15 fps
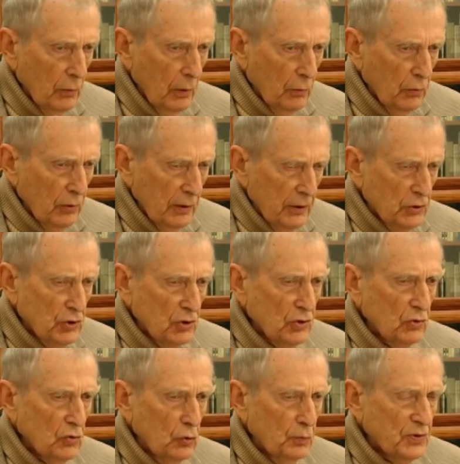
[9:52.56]
religious
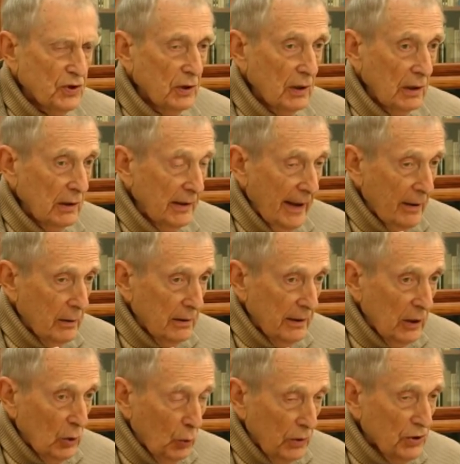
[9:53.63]
groups, lang
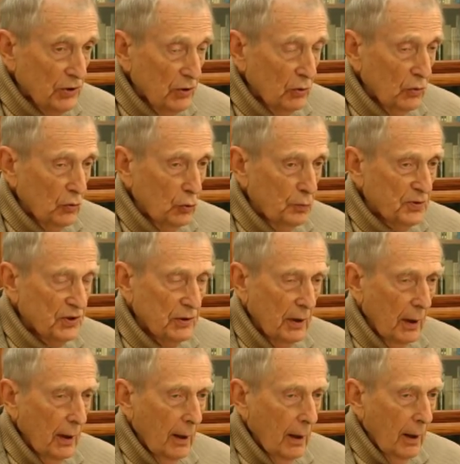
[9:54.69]
linguistic groups,
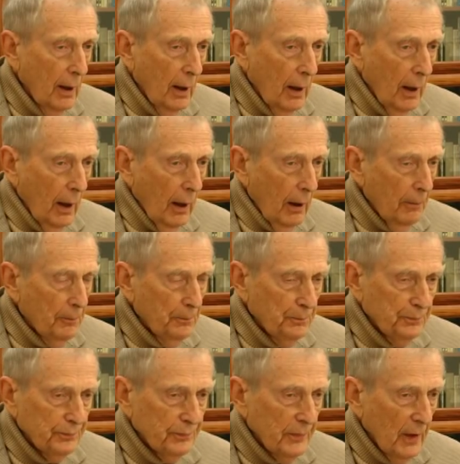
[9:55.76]
um,
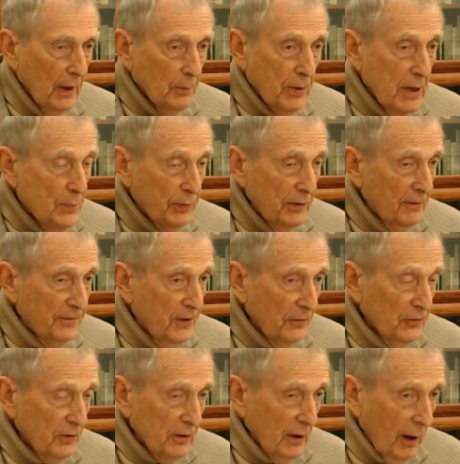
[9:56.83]
people of
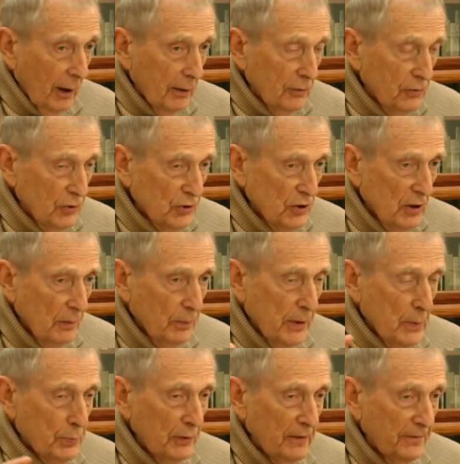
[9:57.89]
different colors,
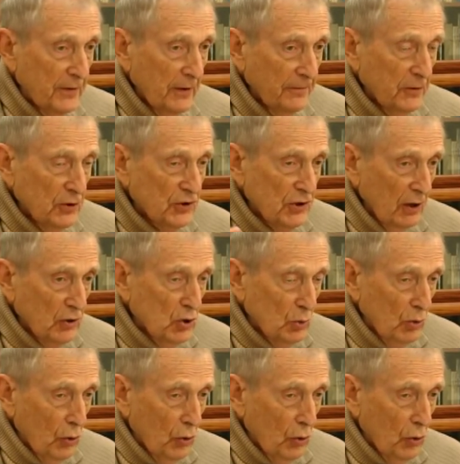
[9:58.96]
people of different sexual